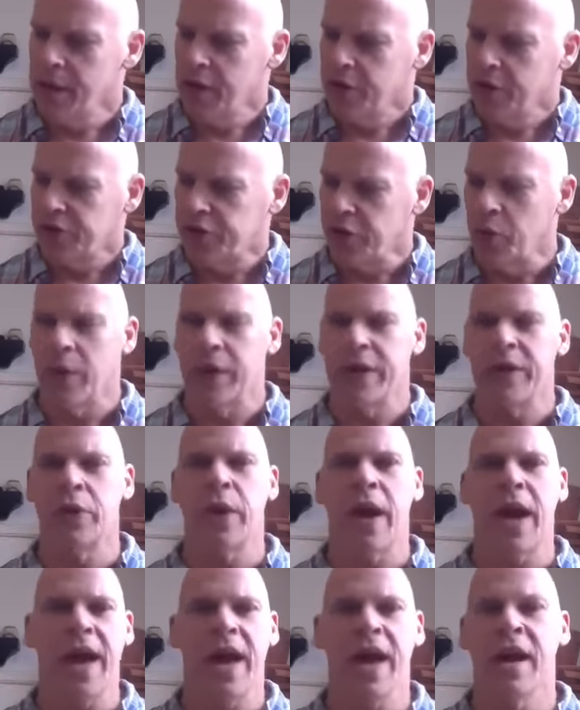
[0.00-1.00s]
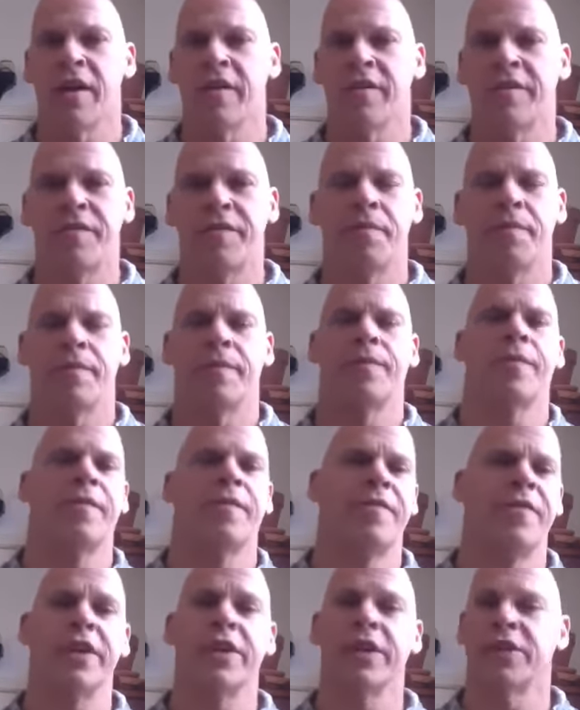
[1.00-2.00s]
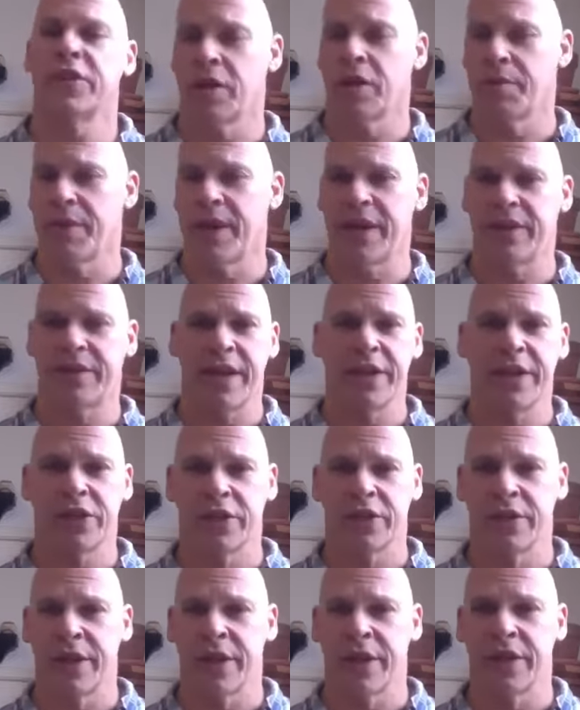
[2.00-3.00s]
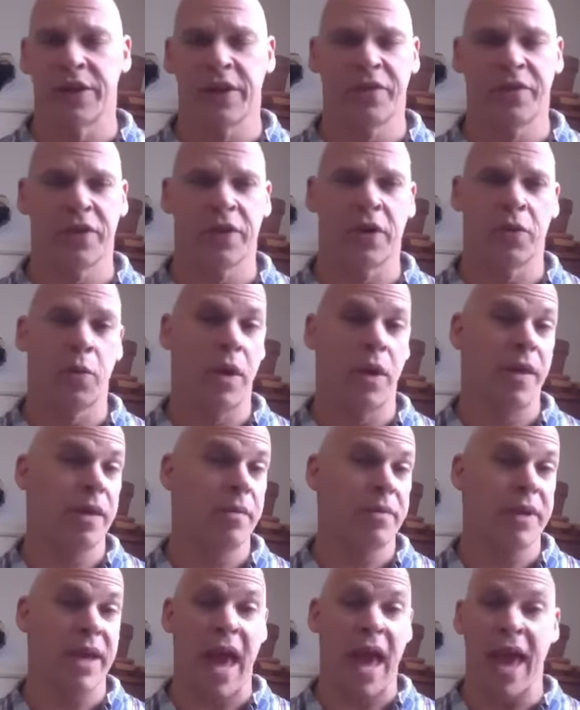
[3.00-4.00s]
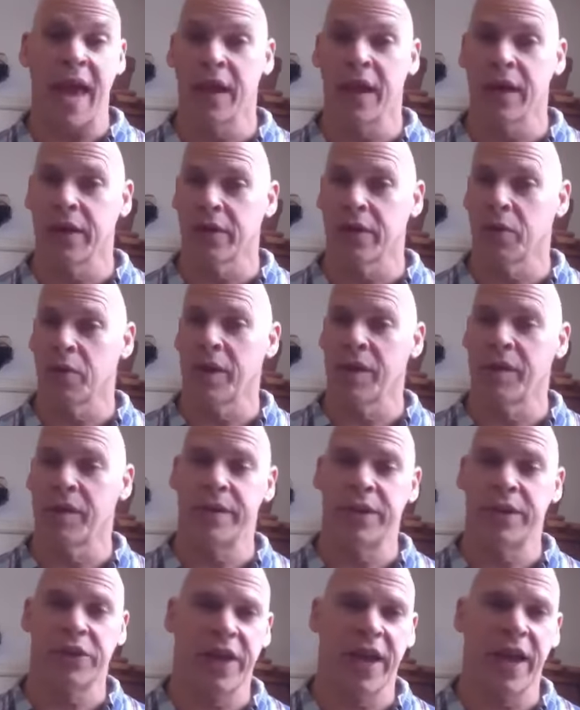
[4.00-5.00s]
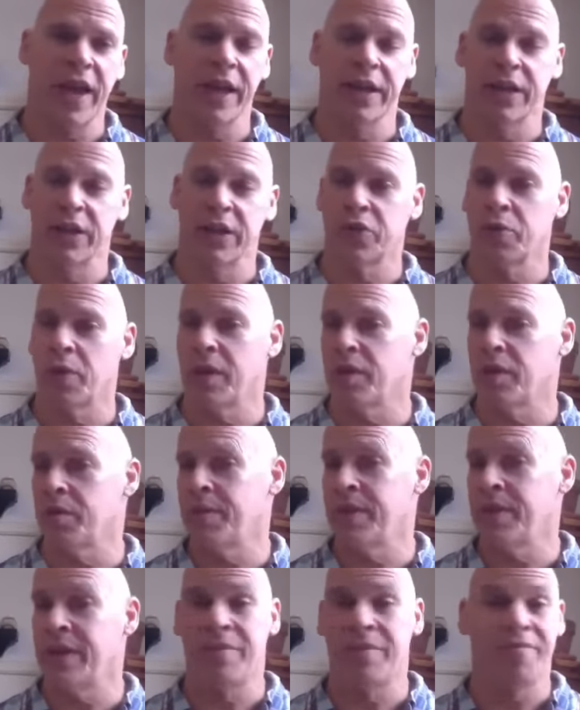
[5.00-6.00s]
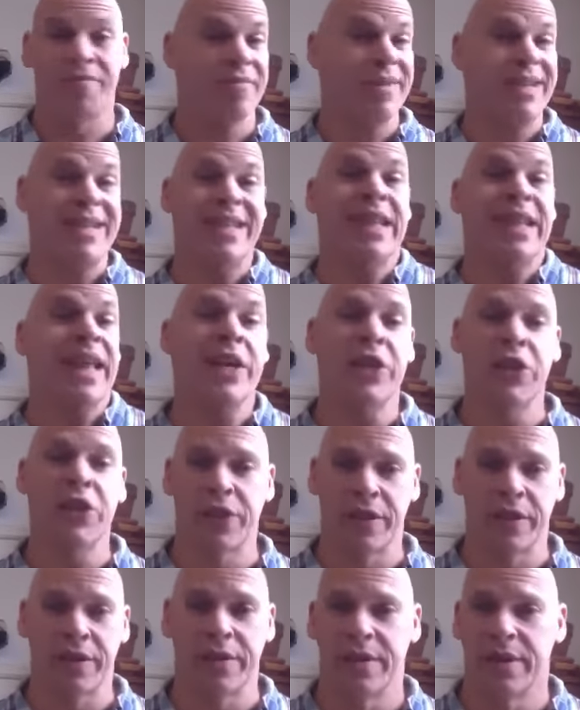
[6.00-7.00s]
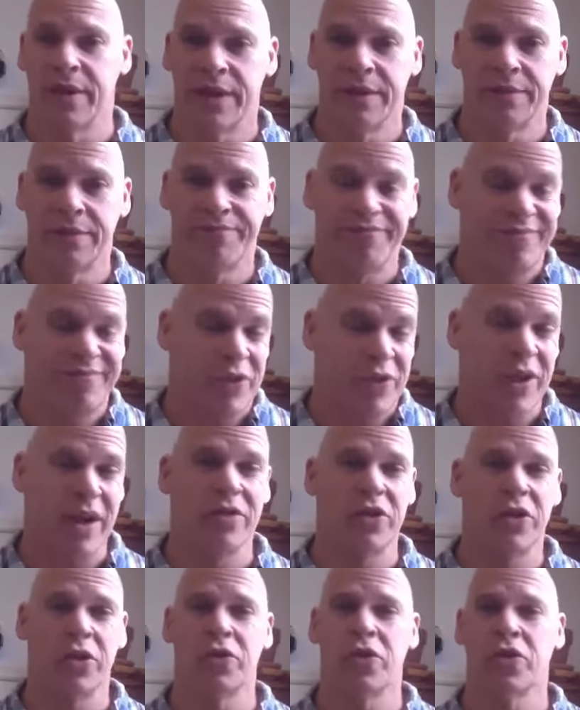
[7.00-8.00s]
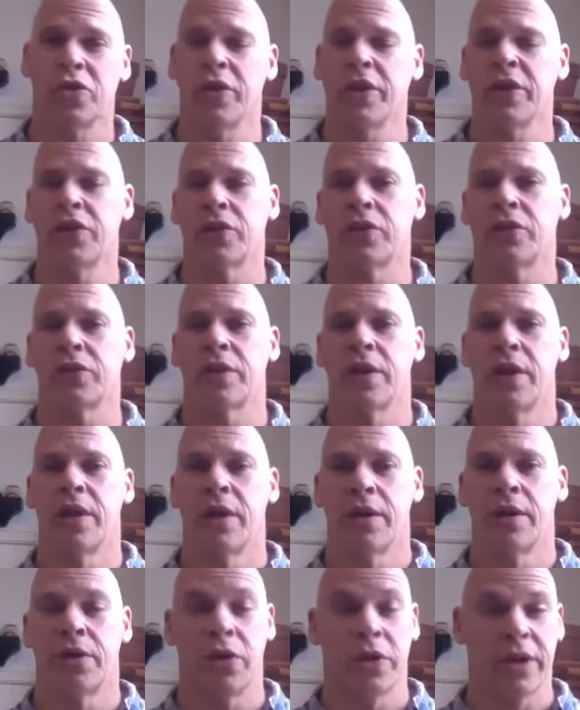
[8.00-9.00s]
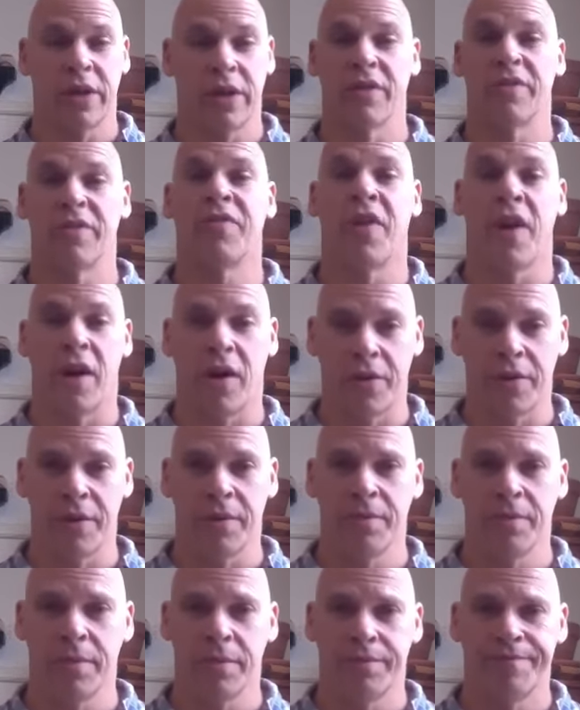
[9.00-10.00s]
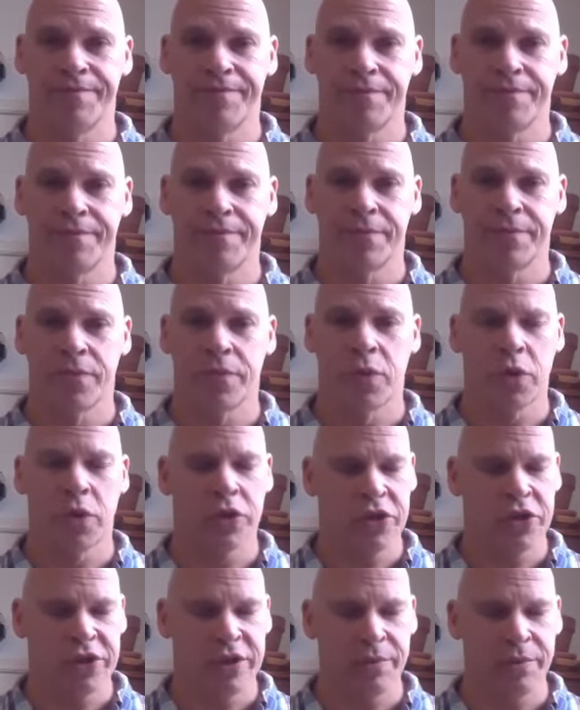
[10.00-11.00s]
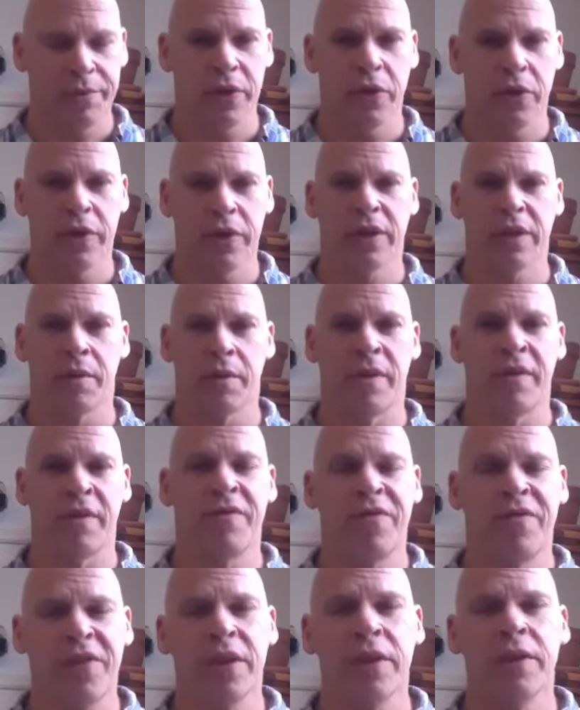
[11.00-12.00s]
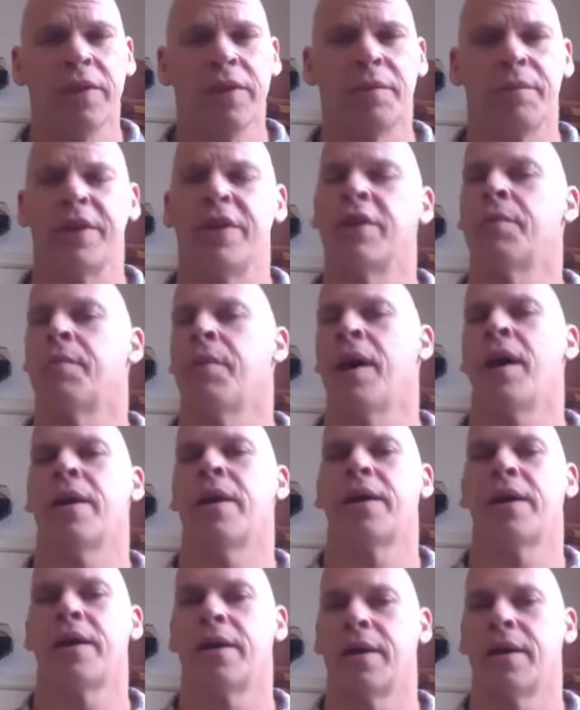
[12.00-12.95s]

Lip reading: So when you have feelings in a meditation that are difficult, whether it be anger, whether it be sadness, whether it be elation, you have two choices. You can either follow them or just simply look at them and feel them in your body.